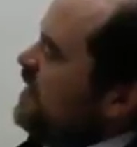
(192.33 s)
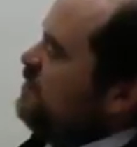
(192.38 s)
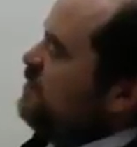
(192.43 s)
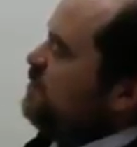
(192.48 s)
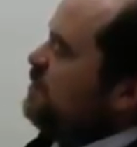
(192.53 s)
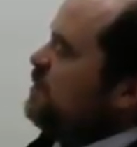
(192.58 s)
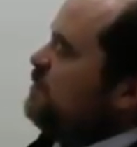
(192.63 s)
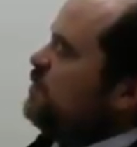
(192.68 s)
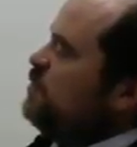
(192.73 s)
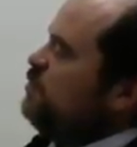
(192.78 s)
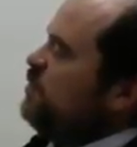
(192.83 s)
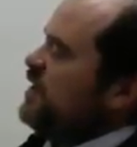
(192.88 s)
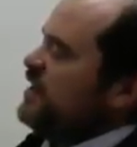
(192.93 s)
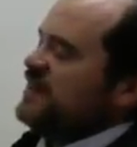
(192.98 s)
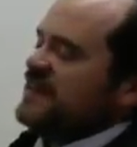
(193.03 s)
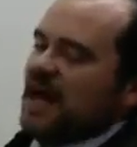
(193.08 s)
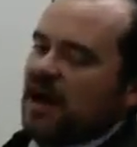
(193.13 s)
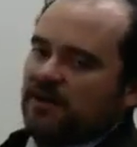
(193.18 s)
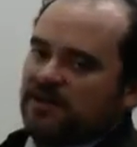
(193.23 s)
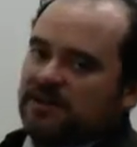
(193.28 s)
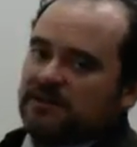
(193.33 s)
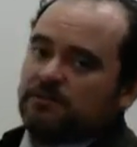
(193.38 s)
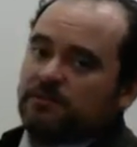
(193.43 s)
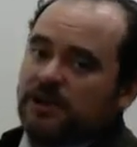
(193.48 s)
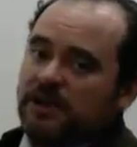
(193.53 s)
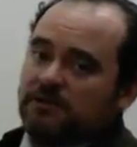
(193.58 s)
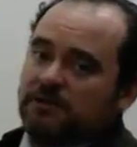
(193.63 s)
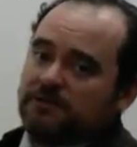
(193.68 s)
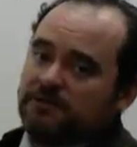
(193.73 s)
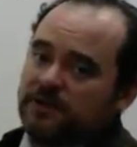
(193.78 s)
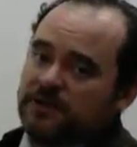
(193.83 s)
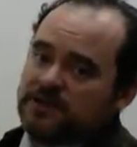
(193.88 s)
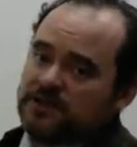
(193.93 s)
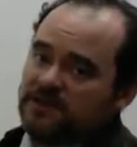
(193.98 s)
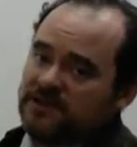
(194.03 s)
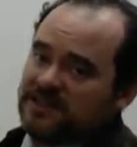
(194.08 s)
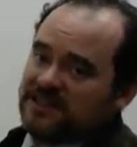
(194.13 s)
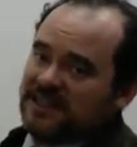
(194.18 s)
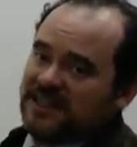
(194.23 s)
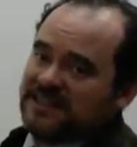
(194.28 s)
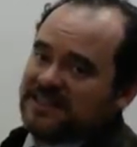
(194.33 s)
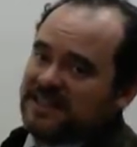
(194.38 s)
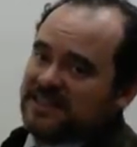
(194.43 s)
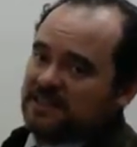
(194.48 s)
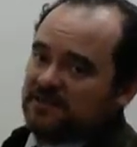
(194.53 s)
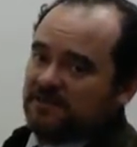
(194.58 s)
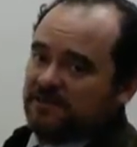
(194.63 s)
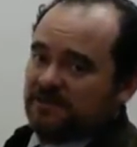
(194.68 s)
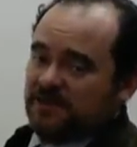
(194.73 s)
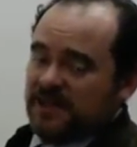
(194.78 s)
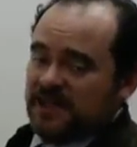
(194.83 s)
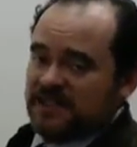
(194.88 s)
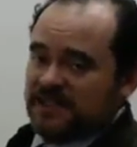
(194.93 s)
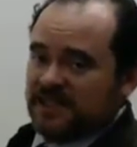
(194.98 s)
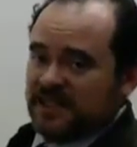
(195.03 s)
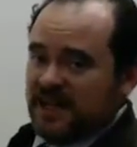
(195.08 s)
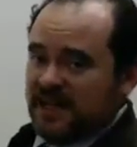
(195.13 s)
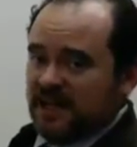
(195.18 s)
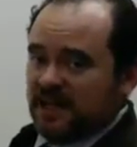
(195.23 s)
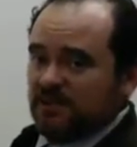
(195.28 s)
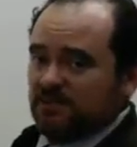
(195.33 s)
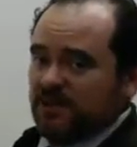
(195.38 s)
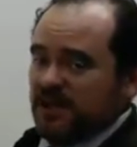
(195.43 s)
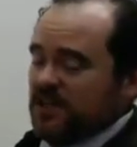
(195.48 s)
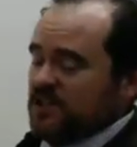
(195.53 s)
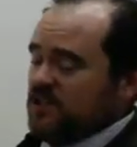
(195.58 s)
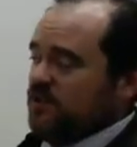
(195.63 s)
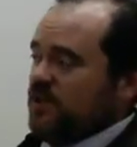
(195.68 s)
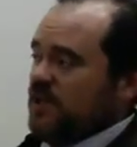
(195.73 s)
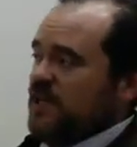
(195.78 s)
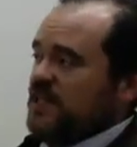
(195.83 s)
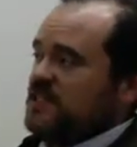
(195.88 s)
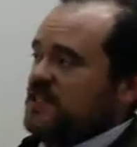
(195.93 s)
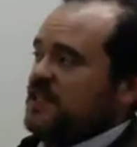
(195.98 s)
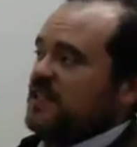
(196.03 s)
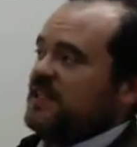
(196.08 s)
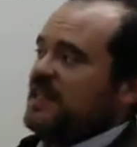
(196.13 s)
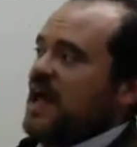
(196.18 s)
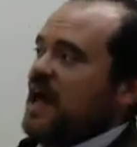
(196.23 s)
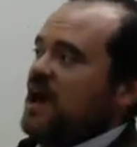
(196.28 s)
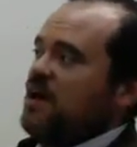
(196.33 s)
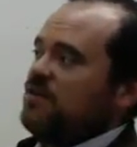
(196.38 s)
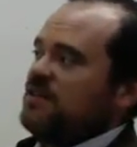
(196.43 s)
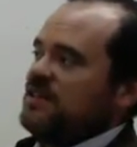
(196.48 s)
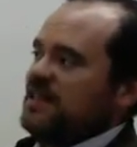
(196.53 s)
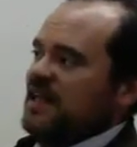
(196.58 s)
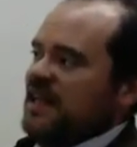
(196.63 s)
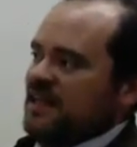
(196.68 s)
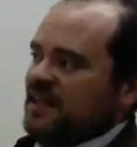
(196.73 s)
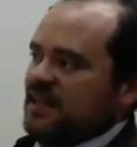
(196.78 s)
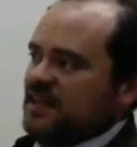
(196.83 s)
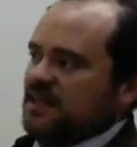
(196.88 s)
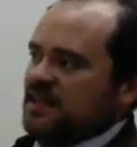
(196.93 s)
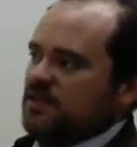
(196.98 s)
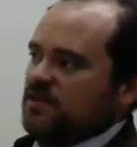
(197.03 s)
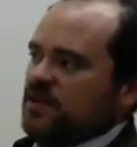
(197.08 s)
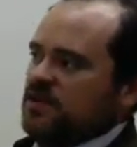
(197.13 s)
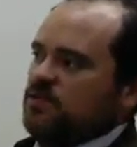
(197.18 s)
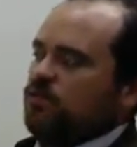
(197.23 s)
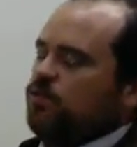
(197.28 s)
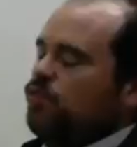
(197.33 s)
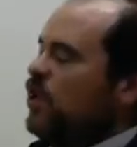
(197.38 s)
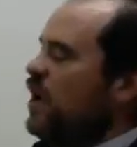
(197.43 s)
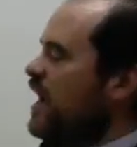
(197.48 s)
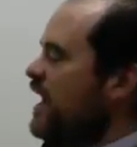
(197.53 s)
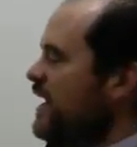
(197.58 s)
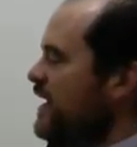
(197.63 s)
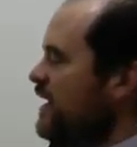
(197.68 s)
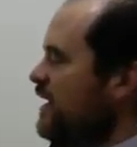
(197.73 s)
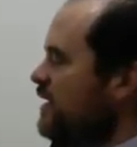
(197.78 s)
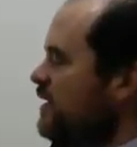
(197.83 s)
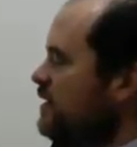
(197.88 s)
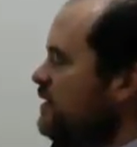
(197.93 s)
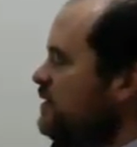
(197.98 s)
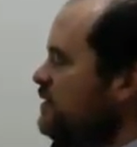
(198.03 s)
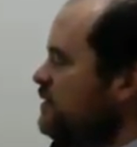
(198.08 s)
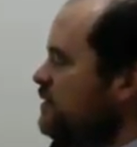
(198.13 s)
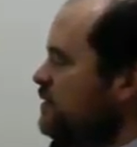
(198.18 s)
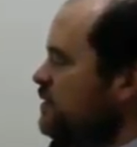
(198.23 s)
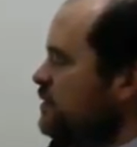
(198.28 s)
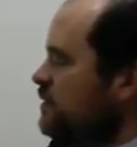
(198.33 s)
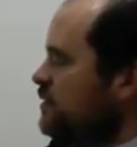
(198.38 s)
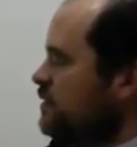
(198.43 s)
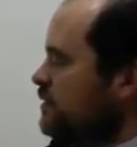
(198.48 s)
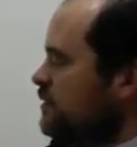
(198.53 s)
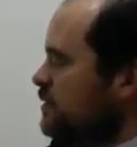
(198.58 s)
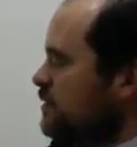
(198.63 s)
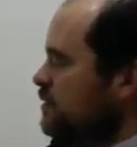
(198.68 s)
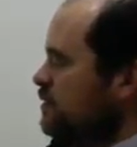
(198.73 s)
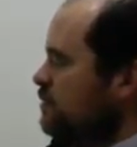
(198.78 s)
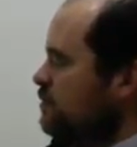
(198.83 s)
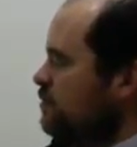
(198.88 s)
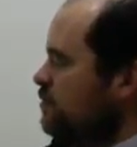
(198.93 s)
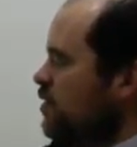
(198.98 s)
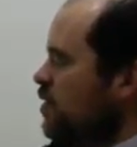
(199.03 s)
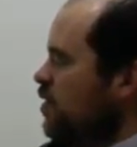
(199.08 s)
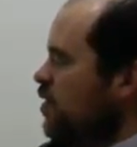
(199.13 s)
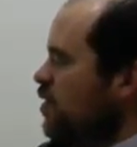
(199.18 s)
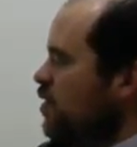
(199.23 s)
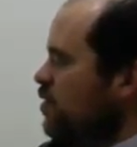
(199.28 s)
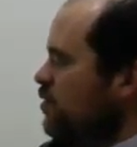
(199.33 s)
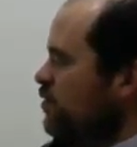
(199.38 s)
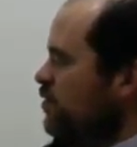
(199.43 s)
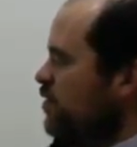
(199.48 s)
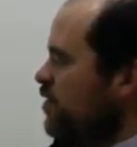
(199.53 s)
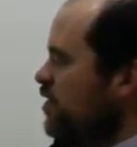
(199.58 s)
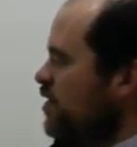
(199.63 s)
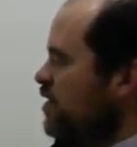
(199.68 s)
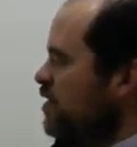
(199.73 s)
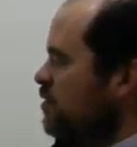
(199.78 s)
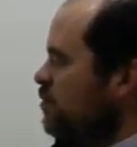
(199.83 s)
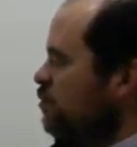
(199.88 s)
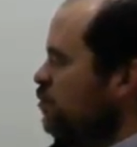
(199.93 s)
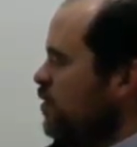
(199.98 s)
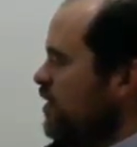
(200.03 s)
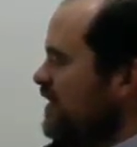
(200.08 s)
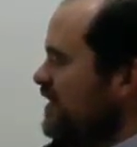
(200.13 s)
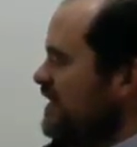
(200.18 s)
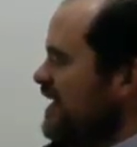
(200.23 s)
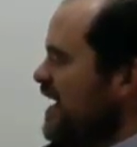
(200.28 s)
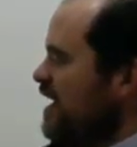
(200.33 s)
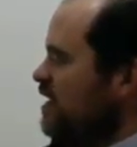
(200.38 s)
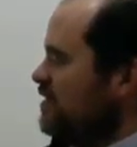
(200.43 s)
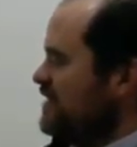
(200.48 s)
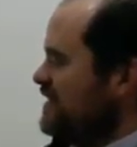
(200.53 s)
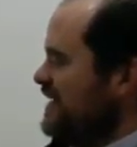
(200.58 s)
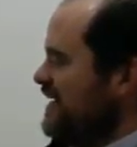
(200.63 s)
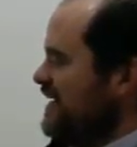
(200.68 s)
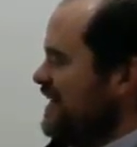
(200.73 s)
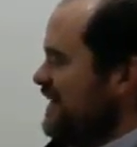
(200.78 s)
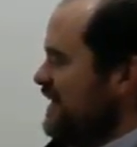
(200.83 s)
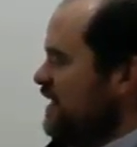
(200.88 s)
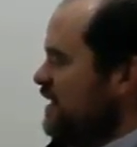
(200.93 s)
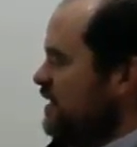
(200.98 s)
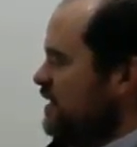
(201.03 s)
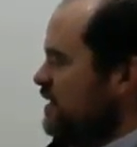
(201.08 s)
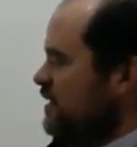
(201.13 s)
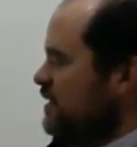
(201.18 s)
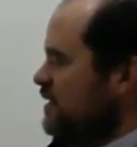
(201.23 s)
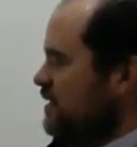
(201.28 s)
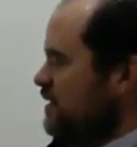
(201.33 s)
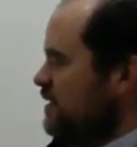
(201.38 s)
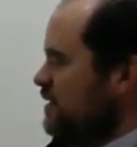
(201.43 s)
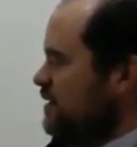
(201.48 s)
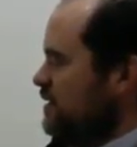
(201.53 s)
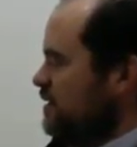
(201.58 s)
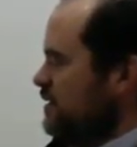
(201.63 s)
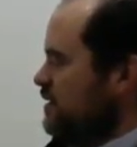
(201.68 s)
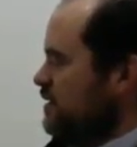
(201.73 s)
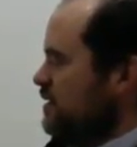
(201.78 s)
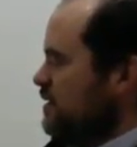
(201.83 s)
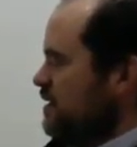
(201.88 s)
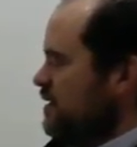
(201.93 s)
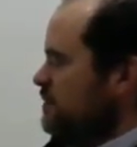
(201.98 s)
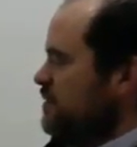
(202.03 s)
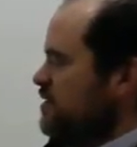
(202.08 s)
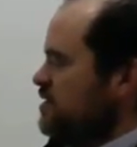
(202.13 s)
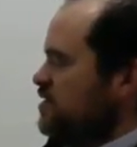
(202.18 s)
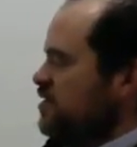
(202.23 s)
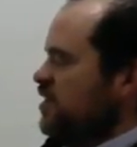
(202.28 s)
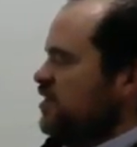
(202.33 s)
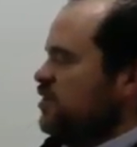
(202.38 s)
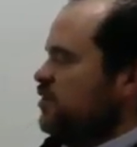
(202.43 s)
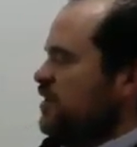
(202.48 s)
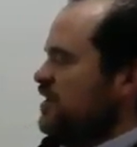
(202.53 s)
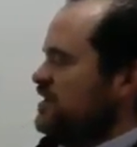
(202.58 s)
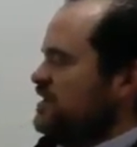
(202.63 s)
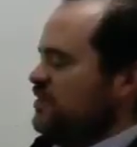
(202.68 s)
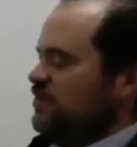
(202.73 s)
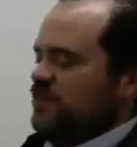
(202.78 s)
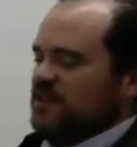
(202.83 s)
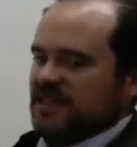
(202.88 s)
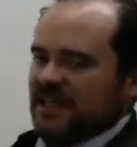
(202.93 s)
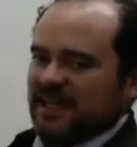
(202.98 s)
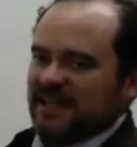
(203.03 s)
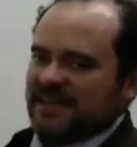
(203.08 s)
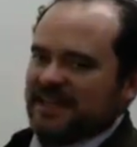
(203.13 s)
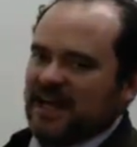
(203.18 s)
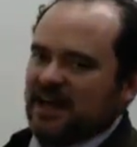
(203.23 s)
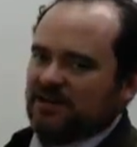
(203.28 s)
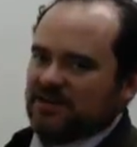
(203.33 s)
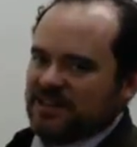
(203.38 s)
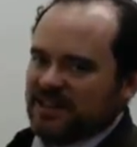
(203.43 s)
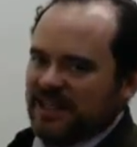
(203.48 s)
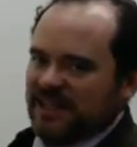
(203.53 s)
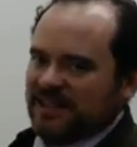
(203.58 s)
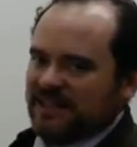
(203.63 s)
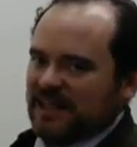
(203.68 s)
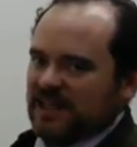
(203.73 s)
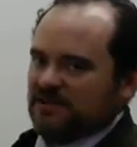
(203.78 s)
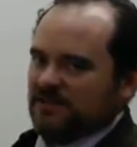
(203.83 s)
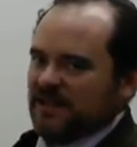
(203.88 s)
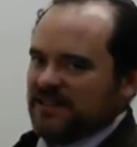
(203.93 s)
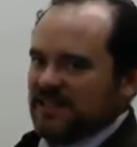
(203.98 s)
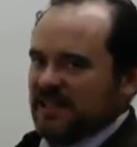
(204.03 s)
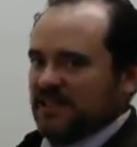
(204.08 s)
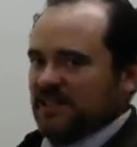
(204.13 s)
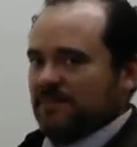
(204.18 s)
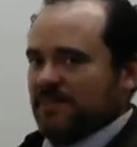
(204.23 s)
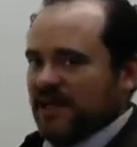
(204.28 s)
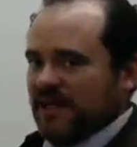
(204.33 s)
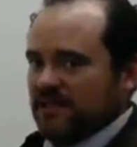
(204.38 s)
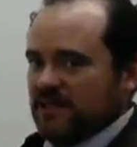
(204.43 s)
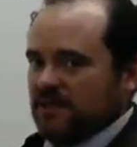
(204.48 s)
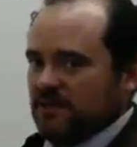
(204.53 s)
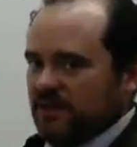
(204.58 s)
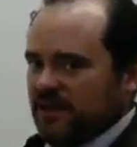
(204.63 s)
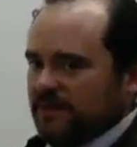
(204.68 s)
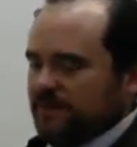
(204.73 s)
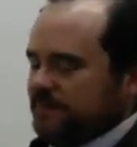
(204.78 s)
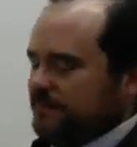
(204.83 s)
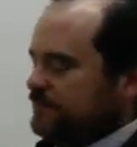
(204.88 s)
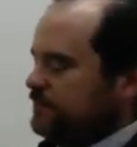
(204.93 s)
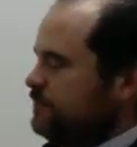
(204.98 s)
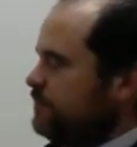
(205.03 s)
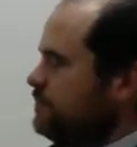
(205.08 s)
If you remember what 1,000 really refers to is this. It's kind of like a ratio. It's 1,000th. So it's 1 over 1,000. Because there are 3 zeros and 1,000. That's why it's 10 to the minus 3.